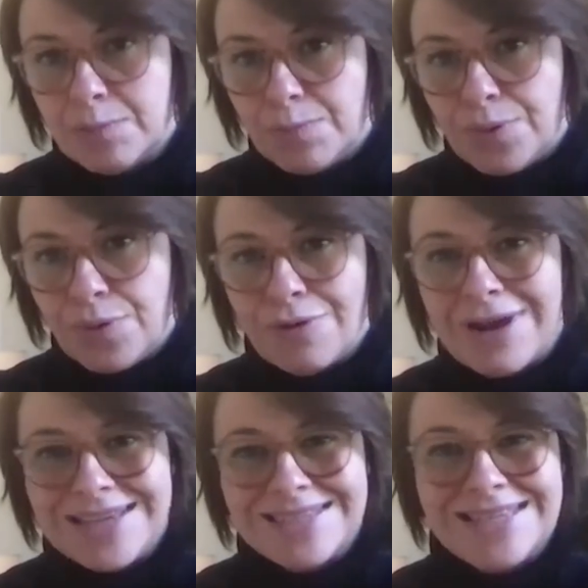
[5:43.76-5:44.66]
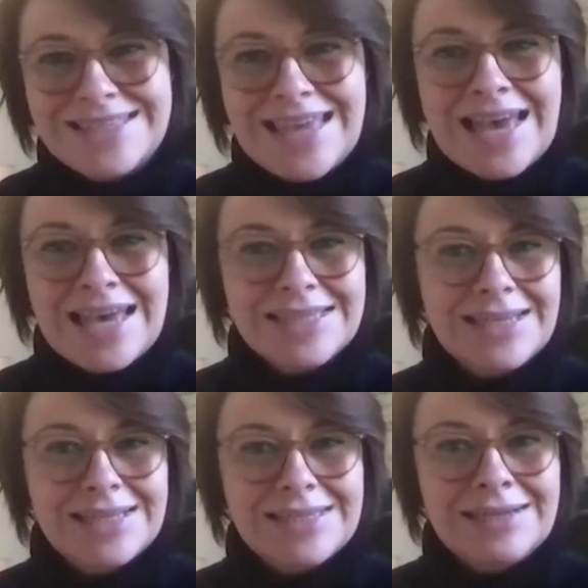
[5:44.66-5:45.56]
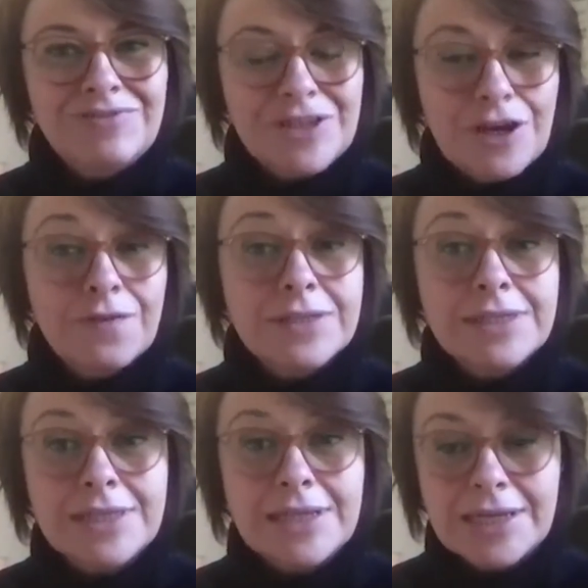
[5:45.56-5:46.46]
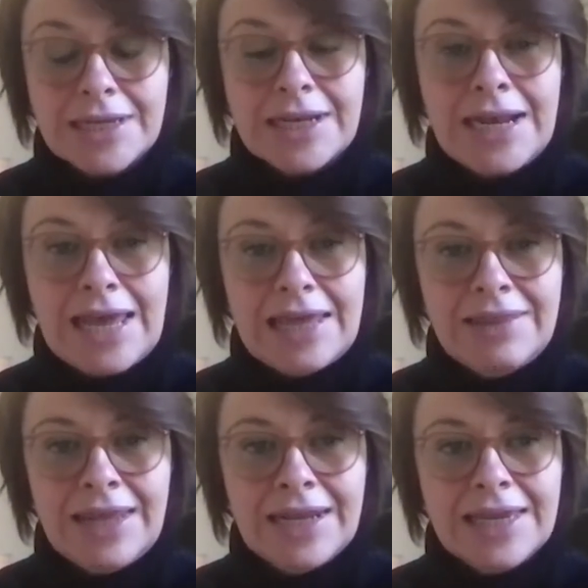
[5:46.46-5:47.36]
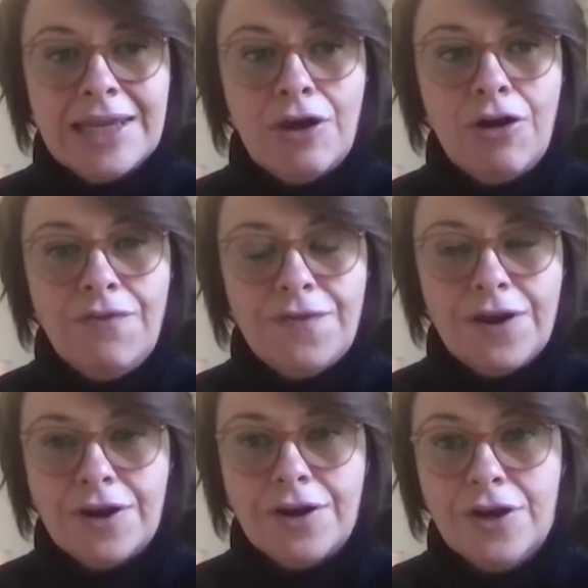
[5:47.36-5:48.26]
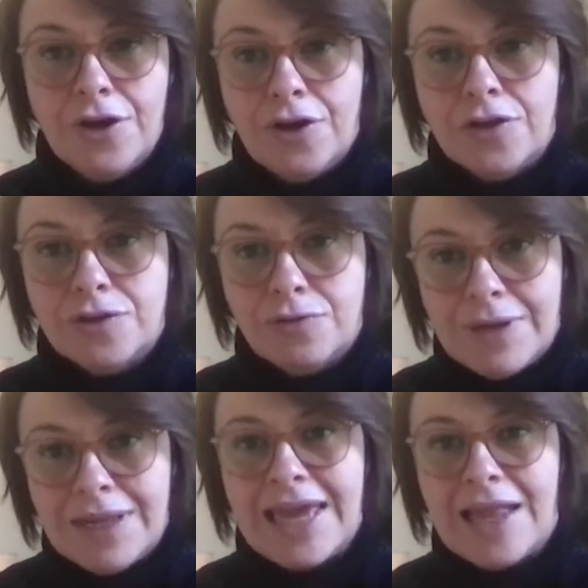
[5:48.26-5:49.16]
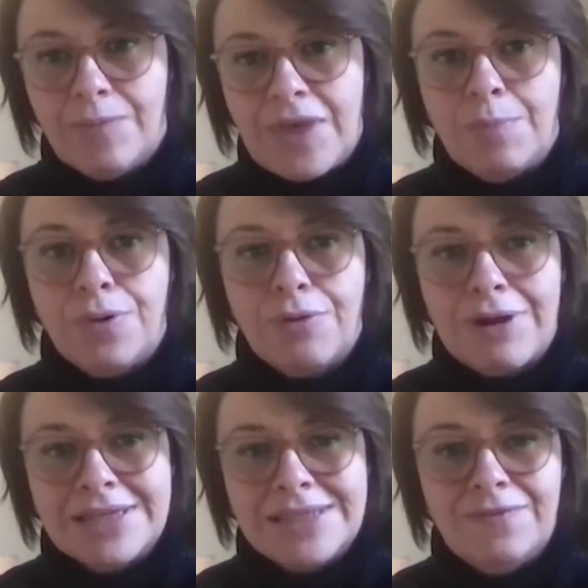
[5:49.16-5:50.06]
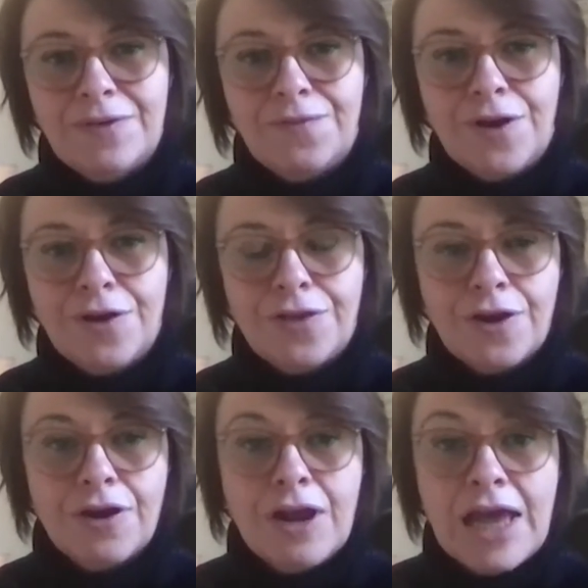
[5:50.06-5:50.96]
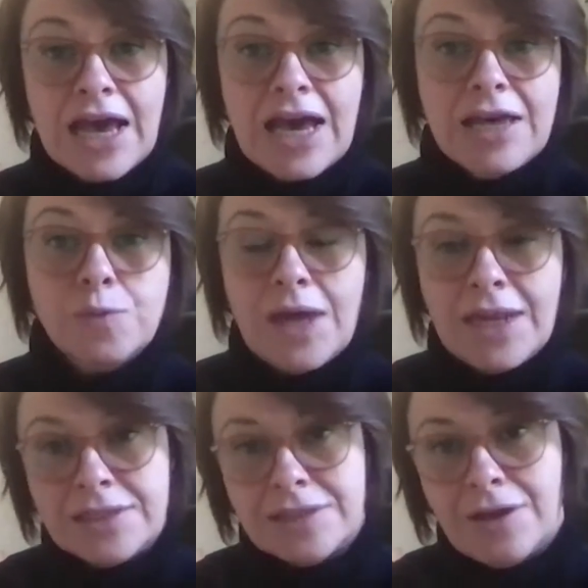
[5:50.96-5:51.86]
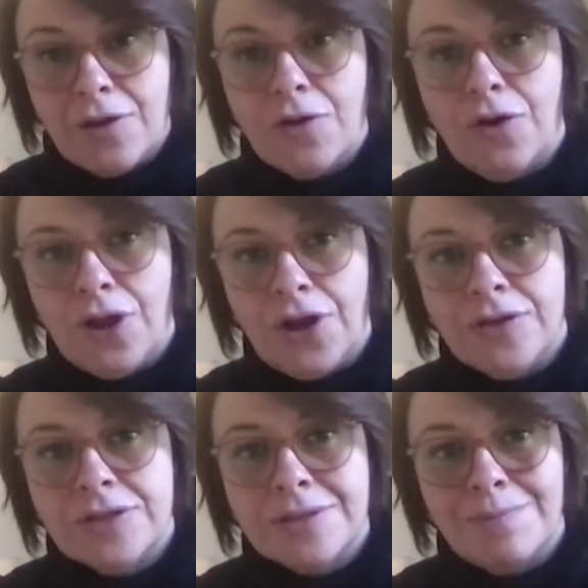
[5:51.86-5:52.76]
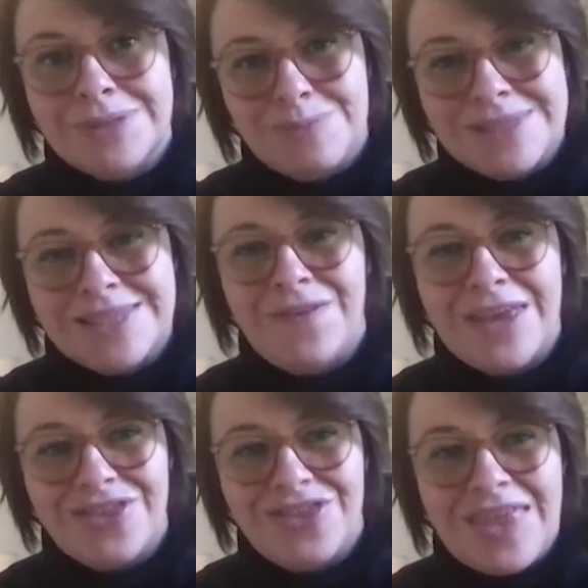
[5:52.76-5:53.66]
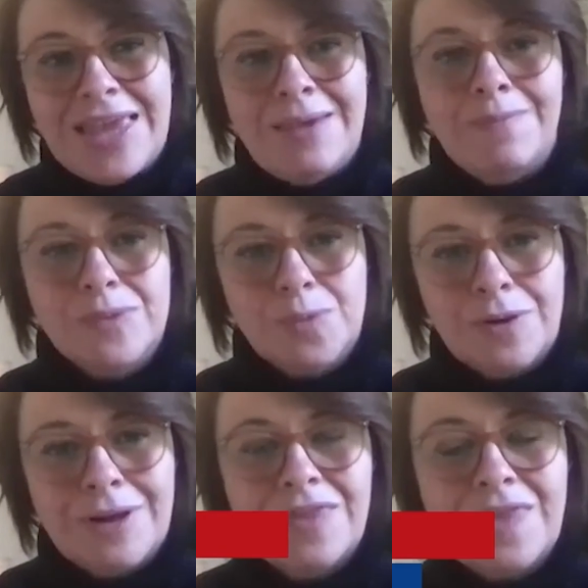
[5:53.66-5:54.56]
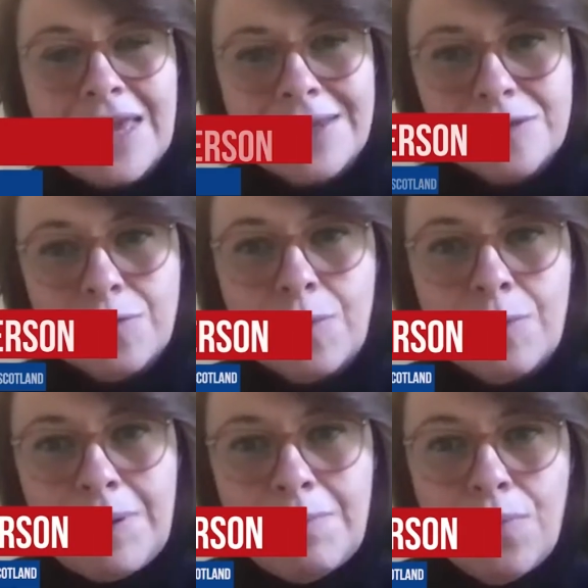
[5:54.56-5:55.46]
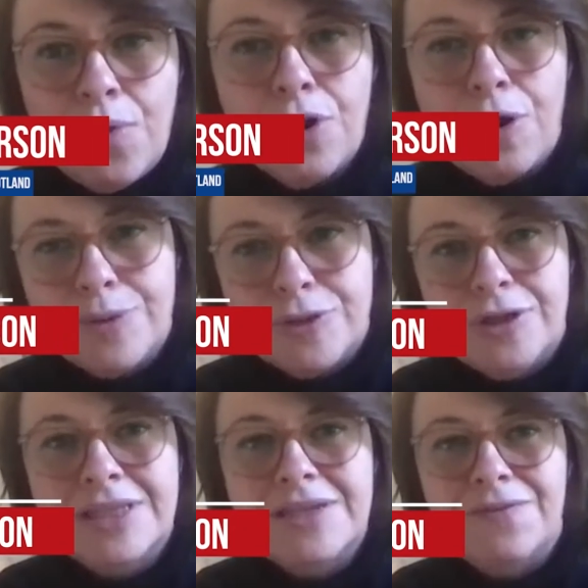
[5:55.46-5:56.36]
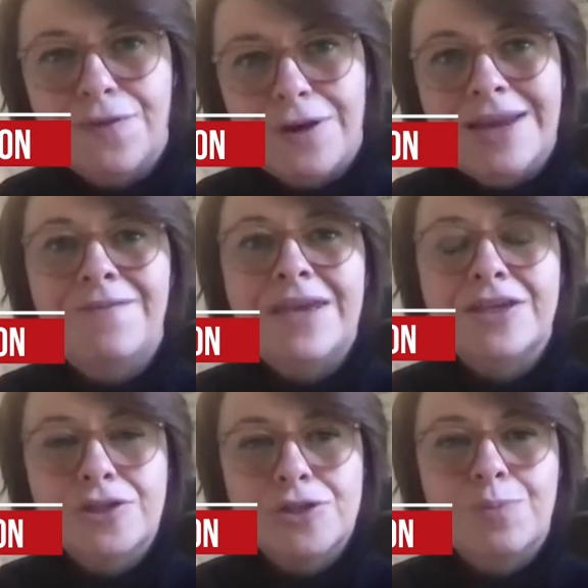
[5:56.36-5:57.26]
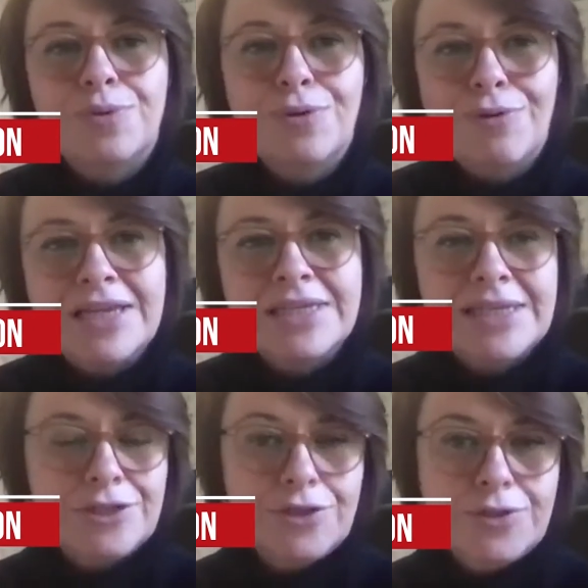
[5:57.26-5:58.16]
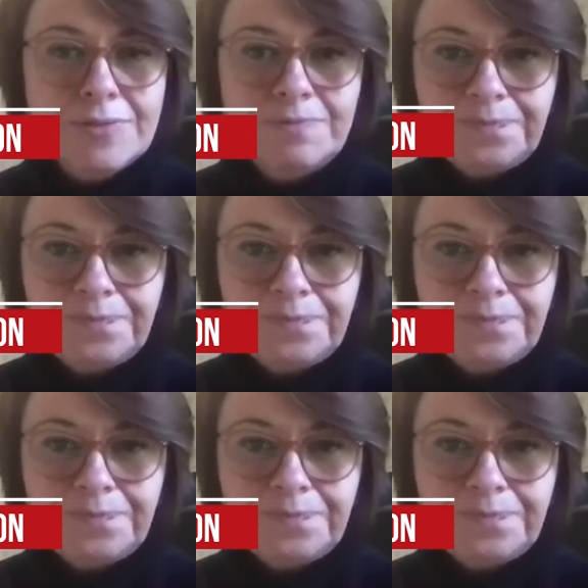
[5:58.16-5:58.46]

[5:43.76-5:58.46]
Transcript: progresses the assets and services that it can offer to really help that progress even further, as well as now call out some specific themes where it thinks there would be more opportunity for innovation to progress issues.